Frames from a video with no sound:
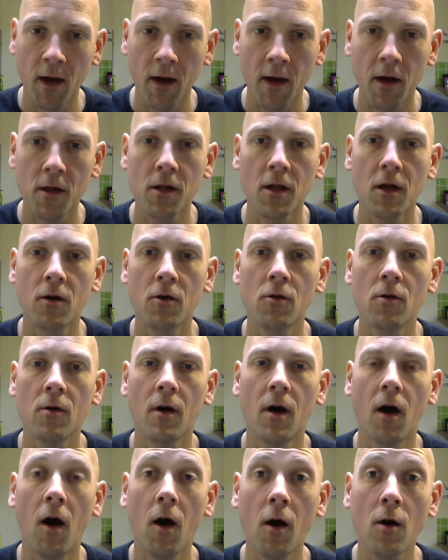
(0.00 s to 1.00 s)
So
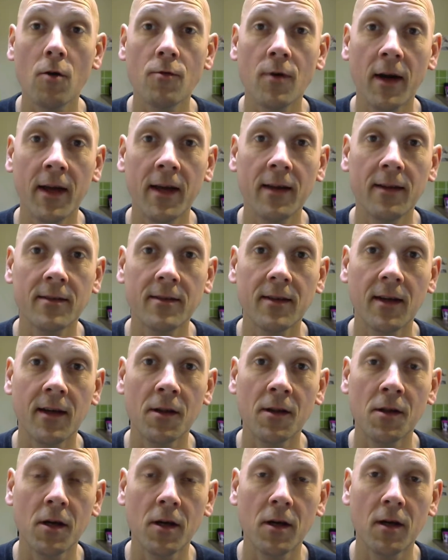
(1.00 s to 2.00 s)
heart rate
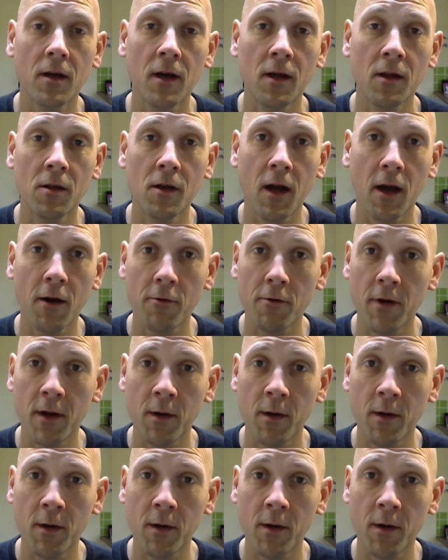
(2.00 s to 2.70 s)
is currently